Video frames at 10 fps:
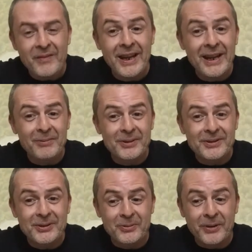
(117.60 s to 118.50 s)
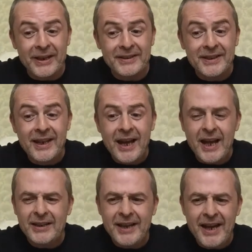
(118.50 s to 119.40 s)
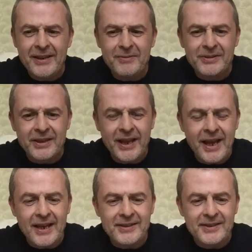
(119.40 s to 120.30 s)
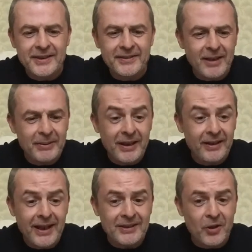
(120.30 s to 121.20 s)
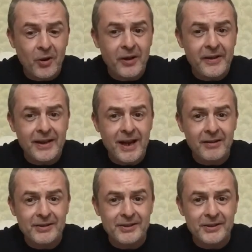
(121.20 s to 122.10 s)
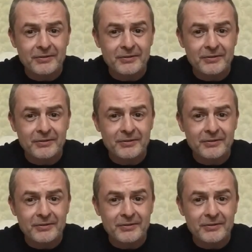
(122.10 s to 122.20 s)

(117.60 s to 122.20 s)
It was great. And Kanan was excellent. I mean, I liked all of the characters in